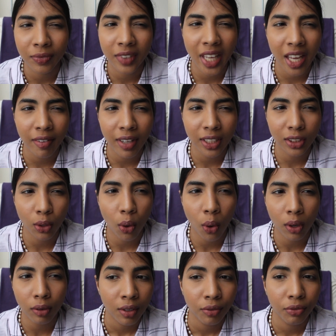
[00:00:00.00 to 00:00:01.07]
gave us
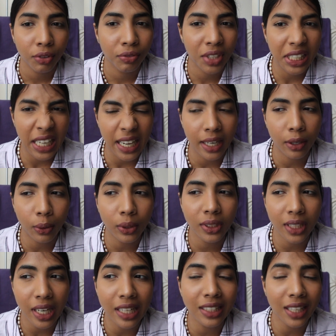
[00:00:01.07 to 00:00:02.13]
all 50k
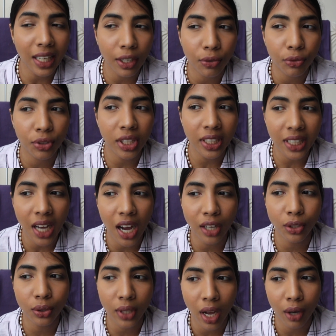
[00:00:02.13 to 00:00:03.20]
notes, and it's like really
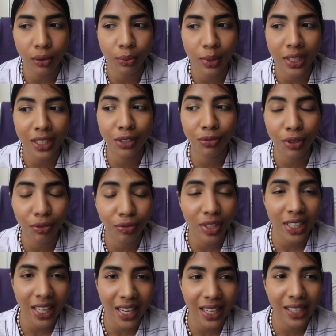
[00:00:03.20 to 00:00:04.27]
hard to count when it's
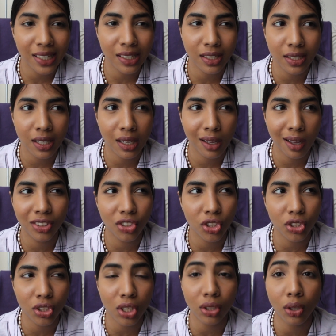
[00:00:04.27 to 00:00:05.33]
50k because it's
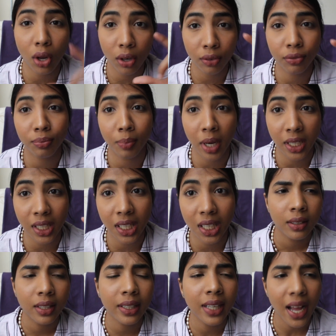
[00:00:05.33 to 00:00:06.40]
just a lot of money.
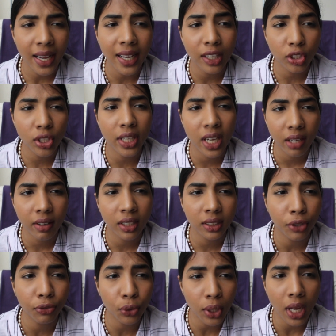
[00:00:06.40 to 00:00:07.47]
The guy actually gave us
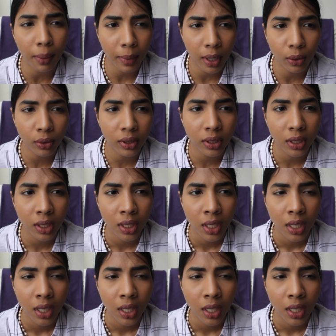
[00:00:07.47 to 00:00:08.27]
the full amount